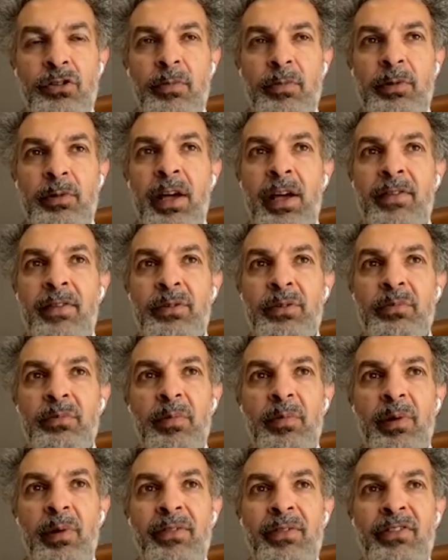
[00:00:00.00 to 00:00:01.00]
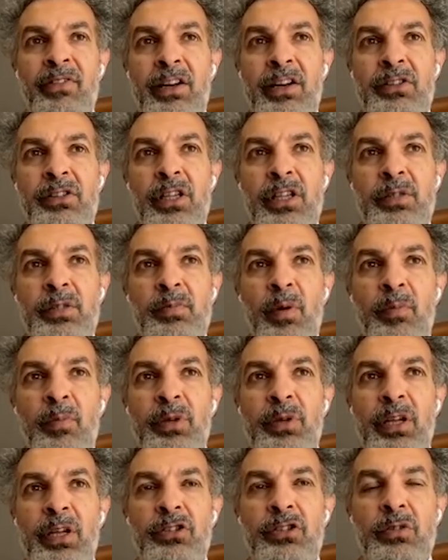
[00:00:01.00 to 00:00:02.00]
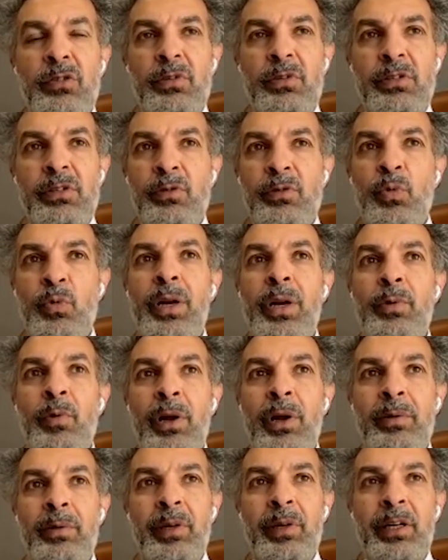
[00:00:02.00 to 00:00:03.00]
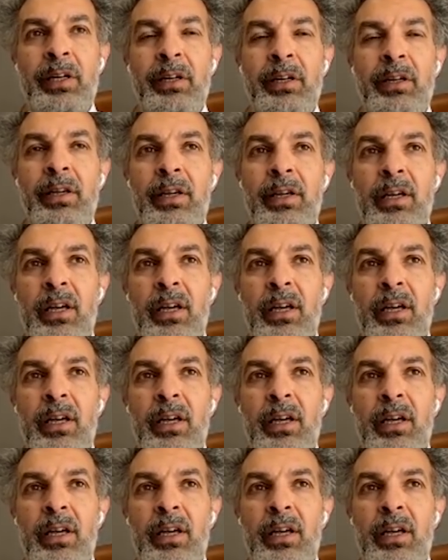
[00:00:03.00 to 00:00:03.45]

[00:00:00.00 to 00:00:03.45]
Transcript: I mean, you have to remember, Afghanistan's population was 21 million.